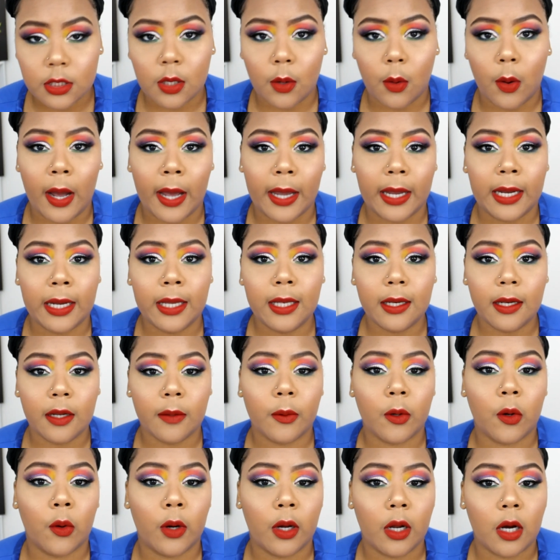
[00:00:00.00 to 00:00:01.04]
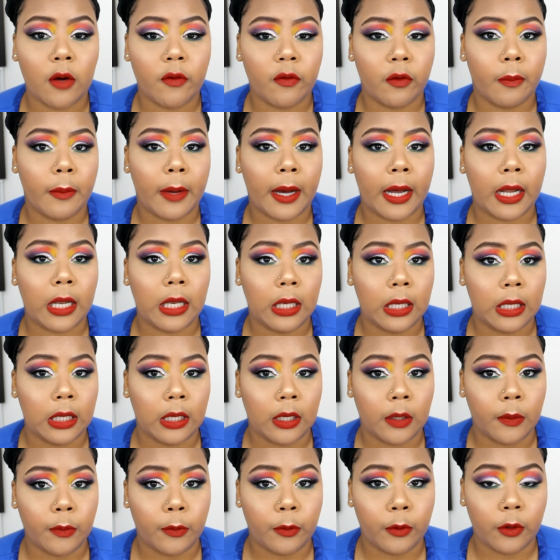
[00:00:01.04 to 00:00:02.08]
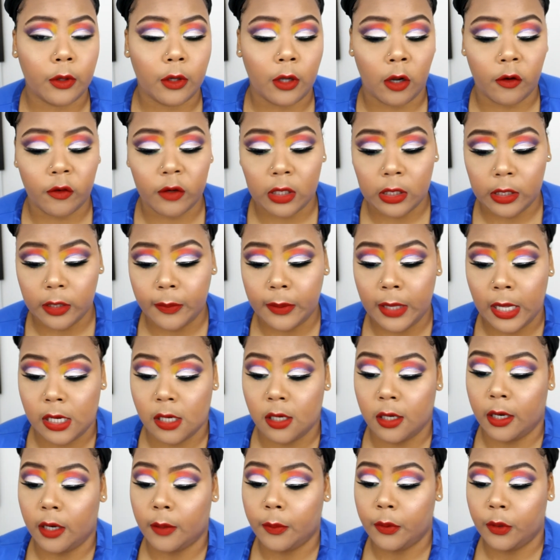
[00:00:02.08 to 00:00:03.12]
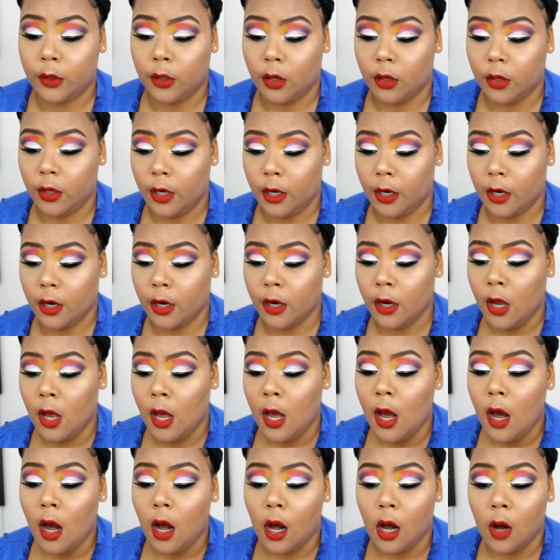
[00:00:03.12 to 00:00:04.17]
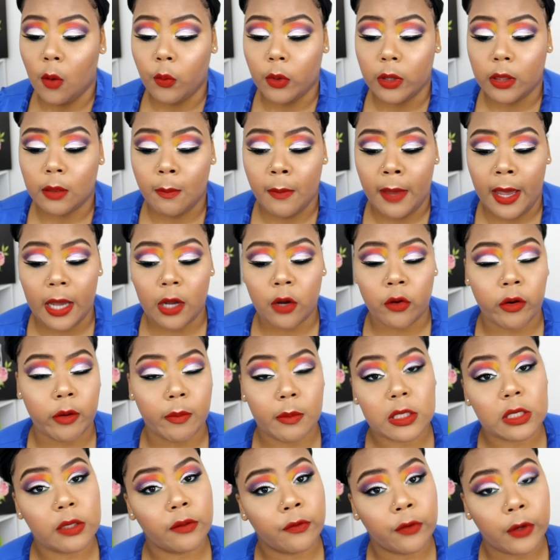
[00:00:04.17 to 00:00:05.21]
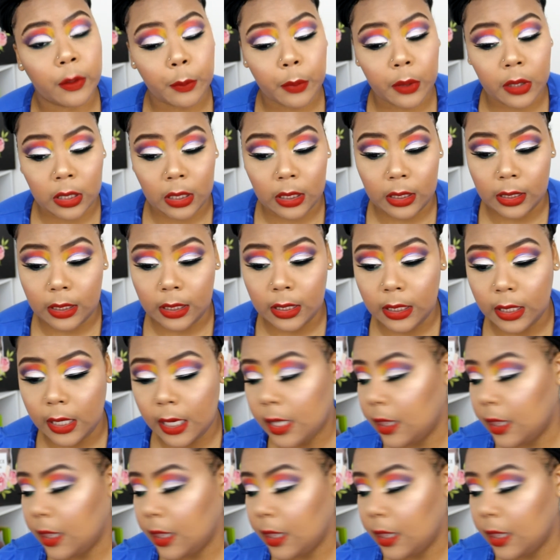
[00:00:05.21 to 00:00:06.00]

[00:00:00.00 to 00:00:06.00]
So I ended up going over my lip, over the lip liner that I put on there with matte crimson from Clinique.